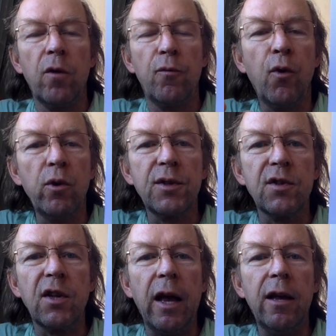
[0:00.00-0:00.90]

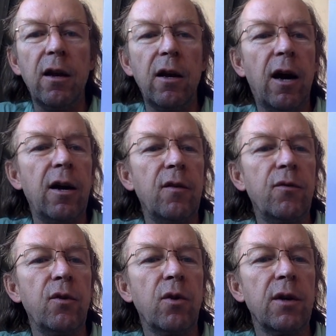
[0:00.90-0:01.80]
full-scale life,
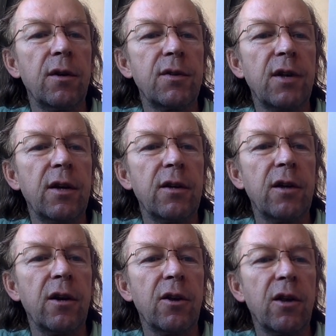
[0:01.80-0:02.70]
you can say it
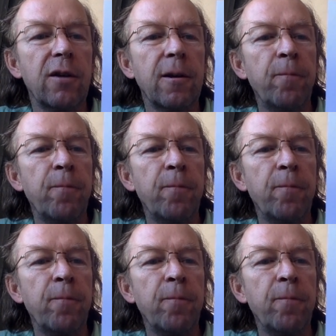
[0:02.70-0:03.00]
like that.